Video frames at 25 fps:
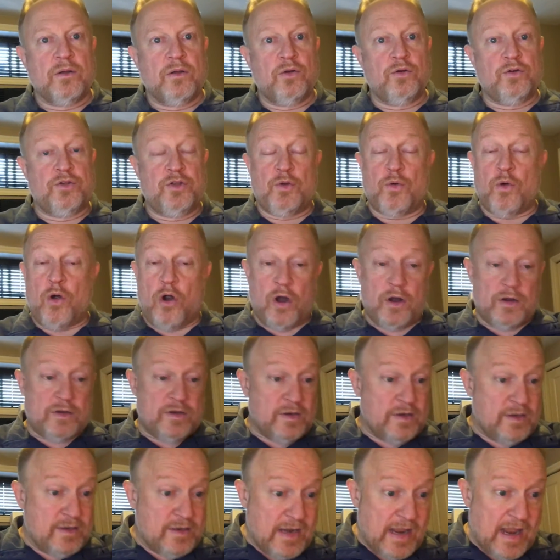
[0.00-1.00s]
Who you are
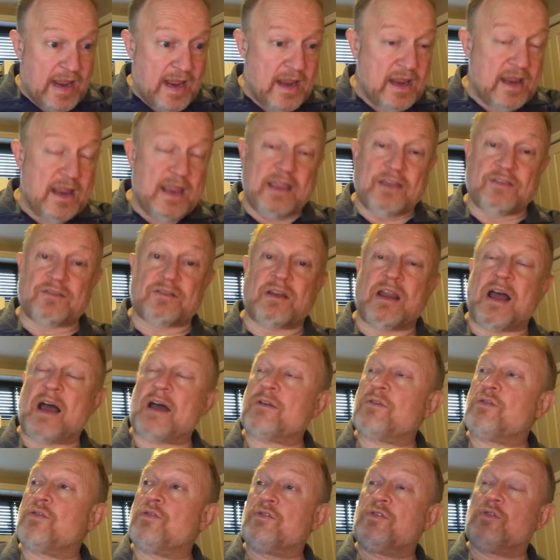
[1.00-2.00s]
today is
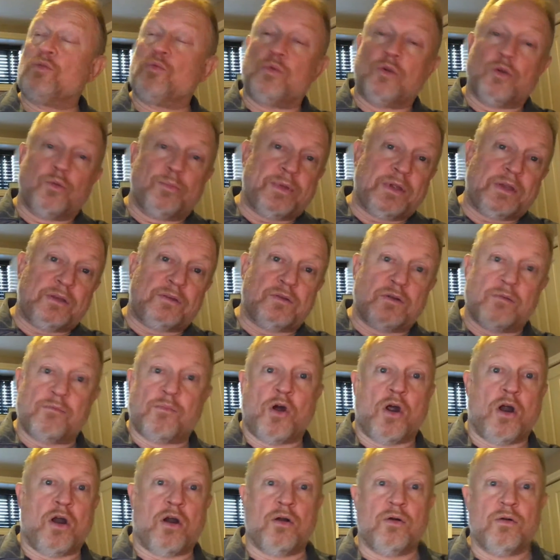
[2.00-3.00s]
not who you will be
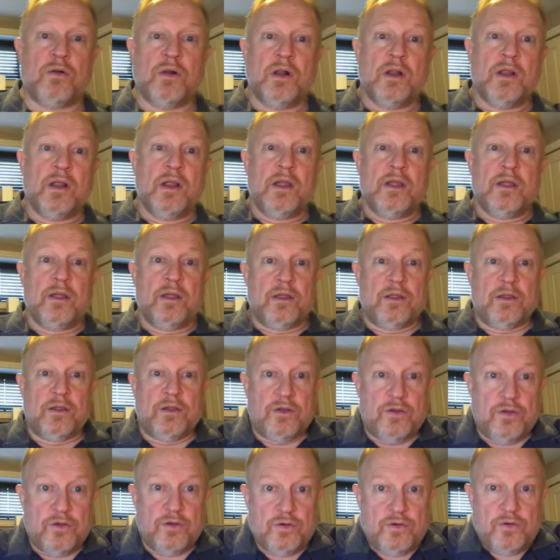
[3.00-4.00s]
tomorrow.
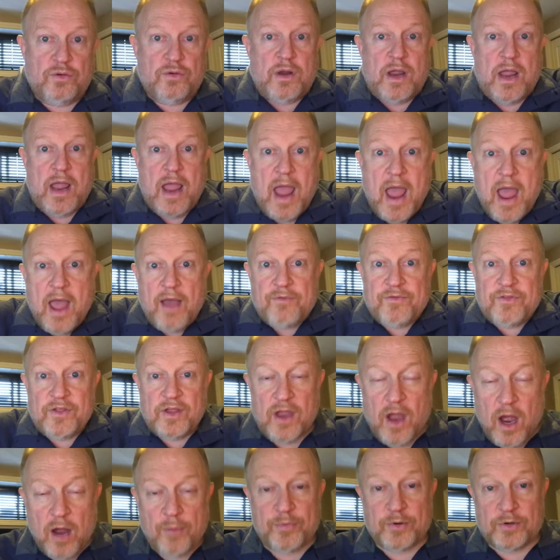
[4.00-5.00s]
You have
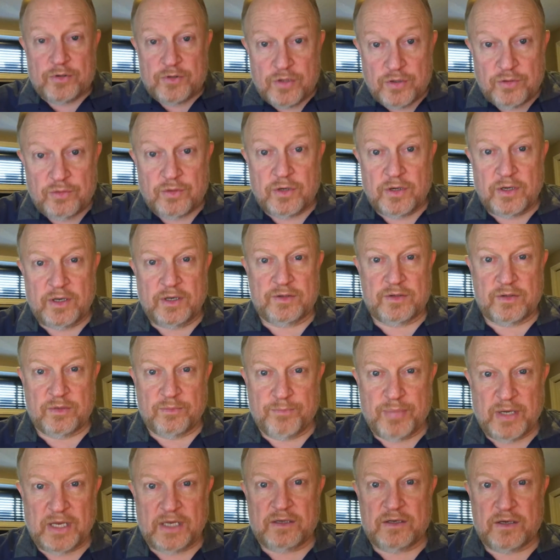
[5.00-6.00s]
the opportunity to
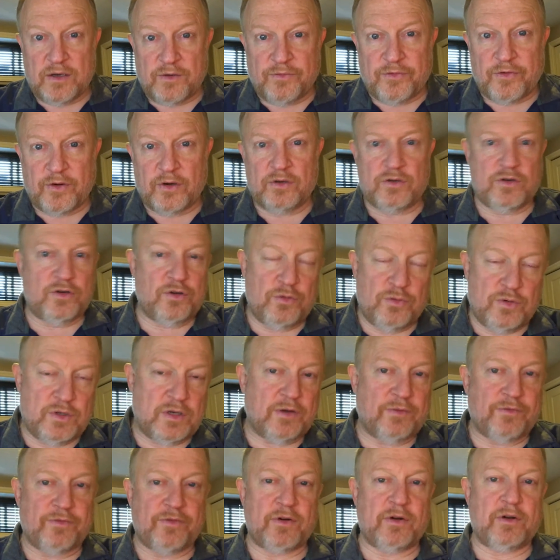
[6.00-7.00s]
be different, do
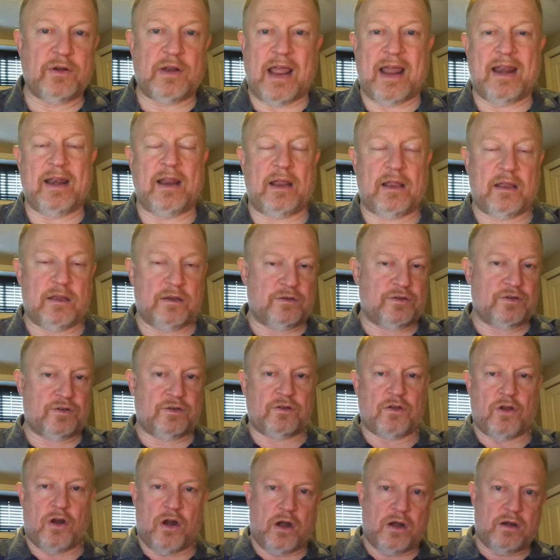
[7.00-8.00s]
different, and it can
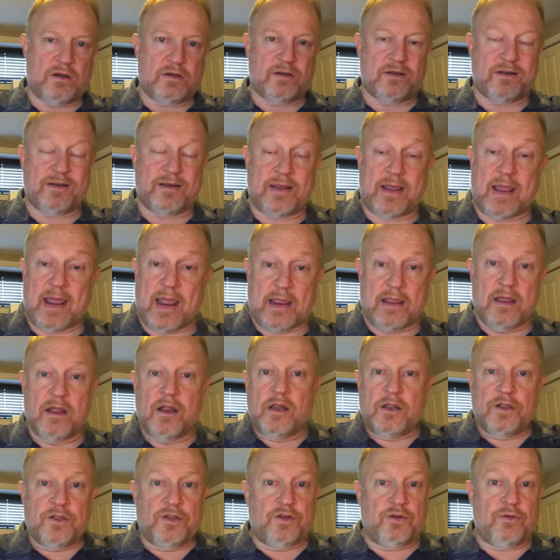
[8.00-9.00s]
start today.
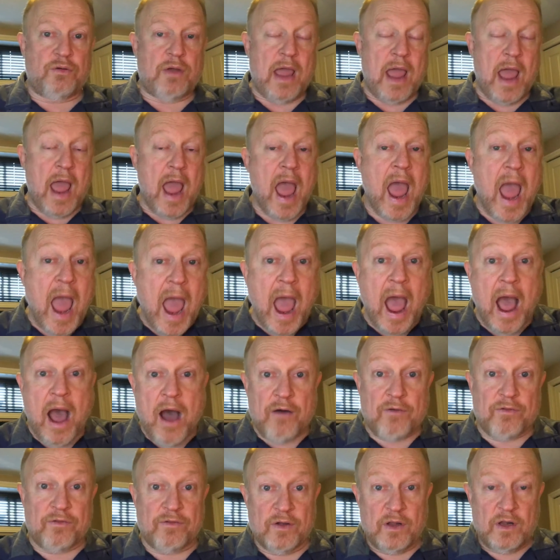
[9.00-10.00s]
You
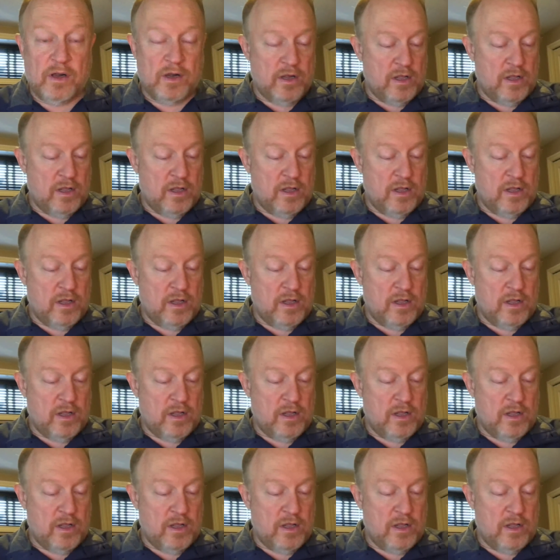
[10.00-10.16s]
have